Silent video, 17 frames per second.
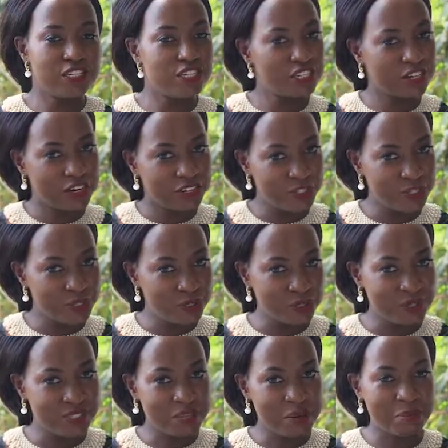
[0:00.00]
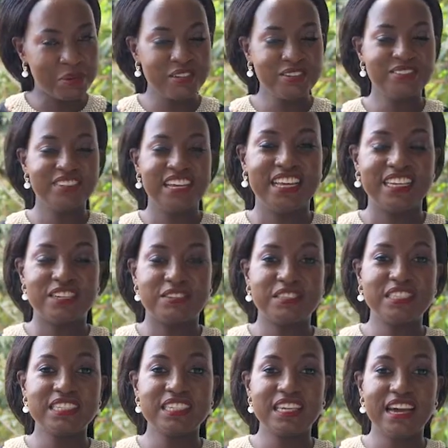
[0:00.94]
Shout out to you, Samuel. Now
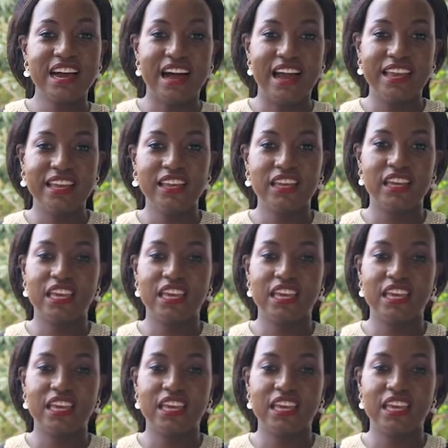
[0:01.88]
this guy,